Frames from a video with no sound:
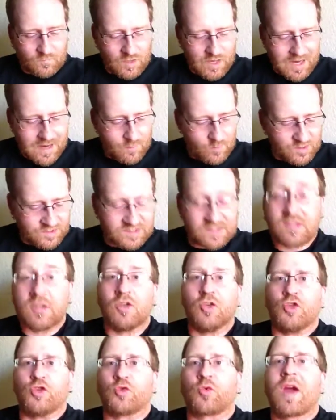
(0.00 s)
I was
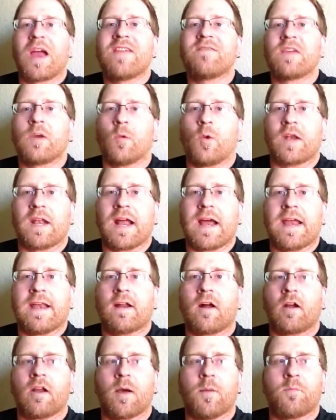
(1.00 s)
driving one night
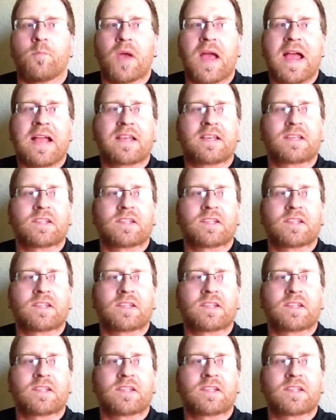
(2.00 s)
on a back